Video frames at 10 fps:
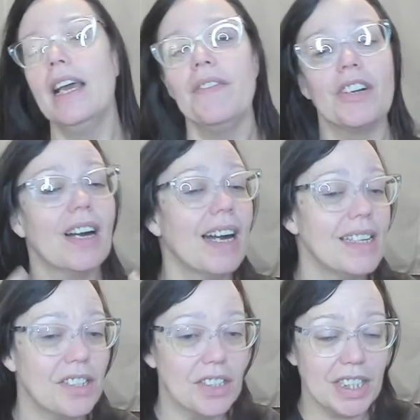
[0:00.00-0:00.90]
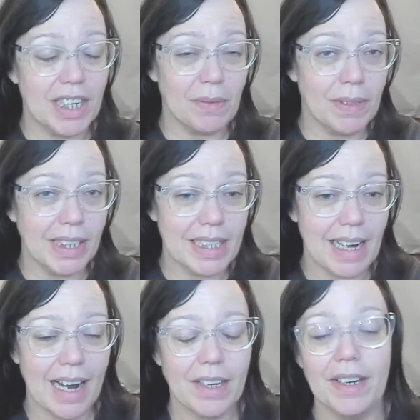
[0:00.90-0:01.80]
your eyes start to get really
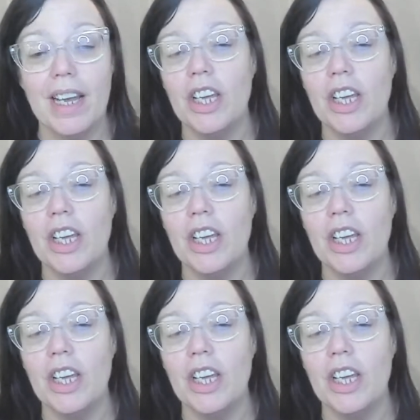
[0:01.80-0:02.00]
tired.